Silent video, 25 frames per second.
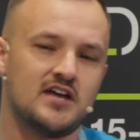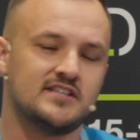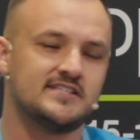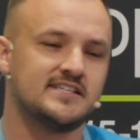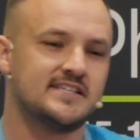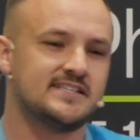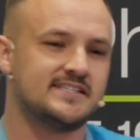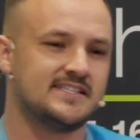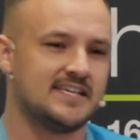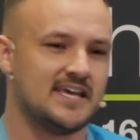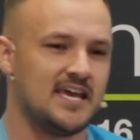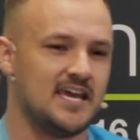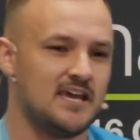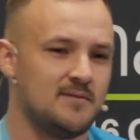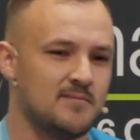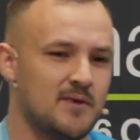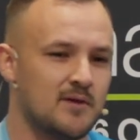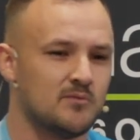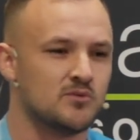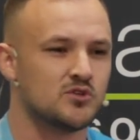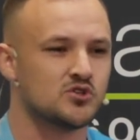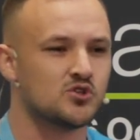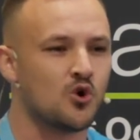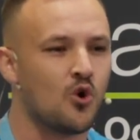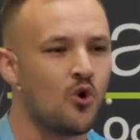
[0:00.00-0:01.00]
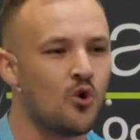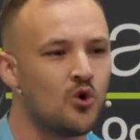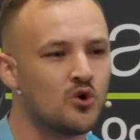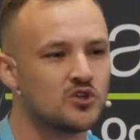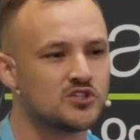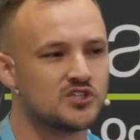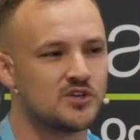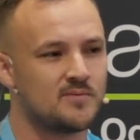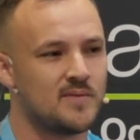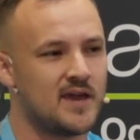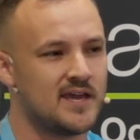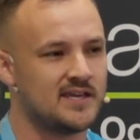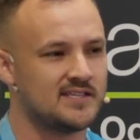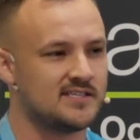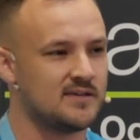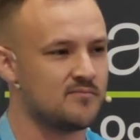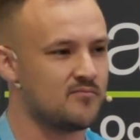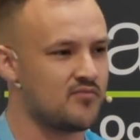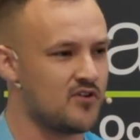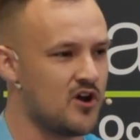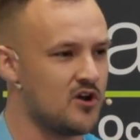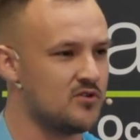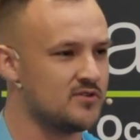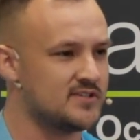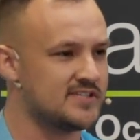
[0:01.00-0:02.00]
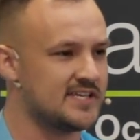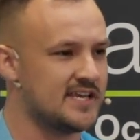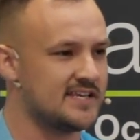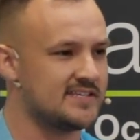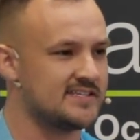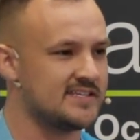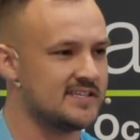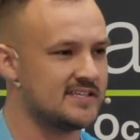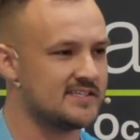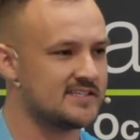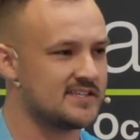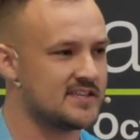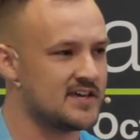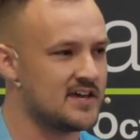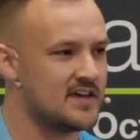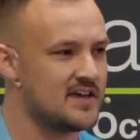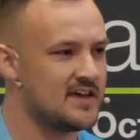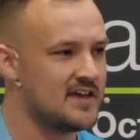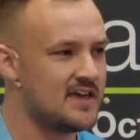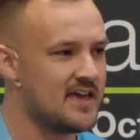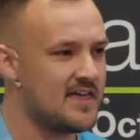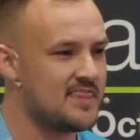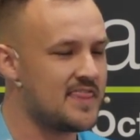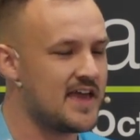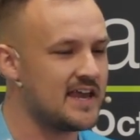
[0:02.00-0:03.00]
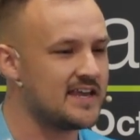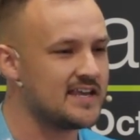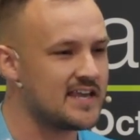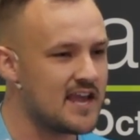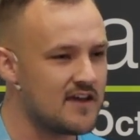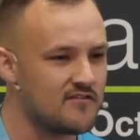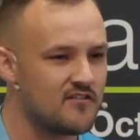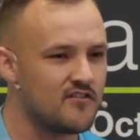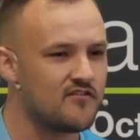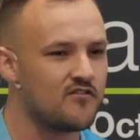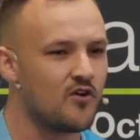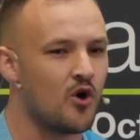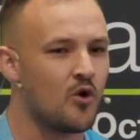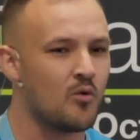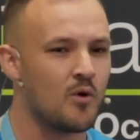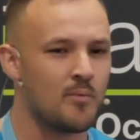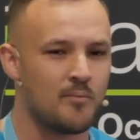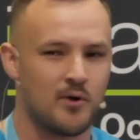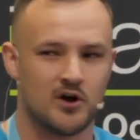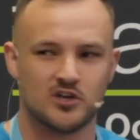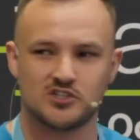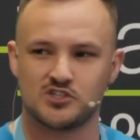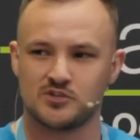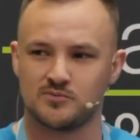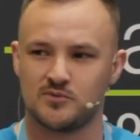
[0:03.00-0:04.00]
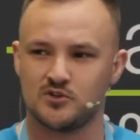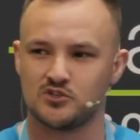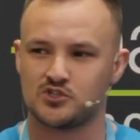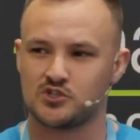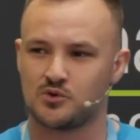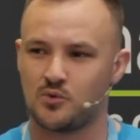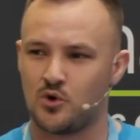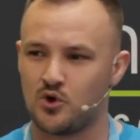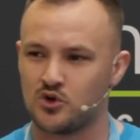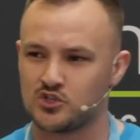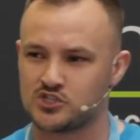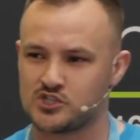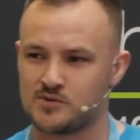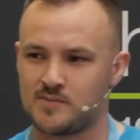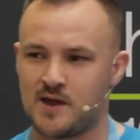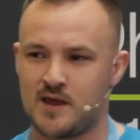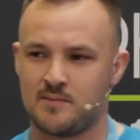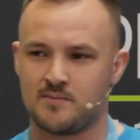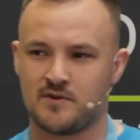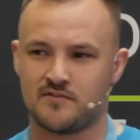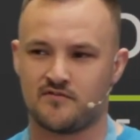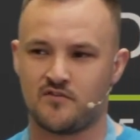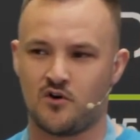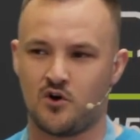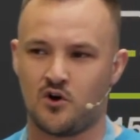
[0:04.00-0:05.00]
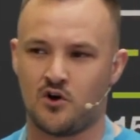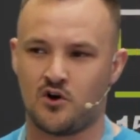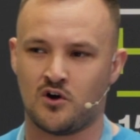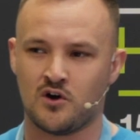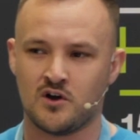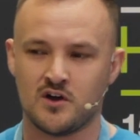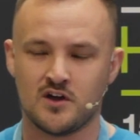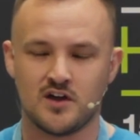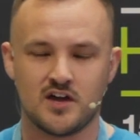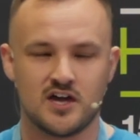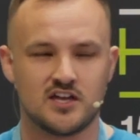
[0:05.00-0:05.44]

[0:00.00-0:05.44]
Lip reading: as a team, it was automating processes that they never thought were possible to automate before.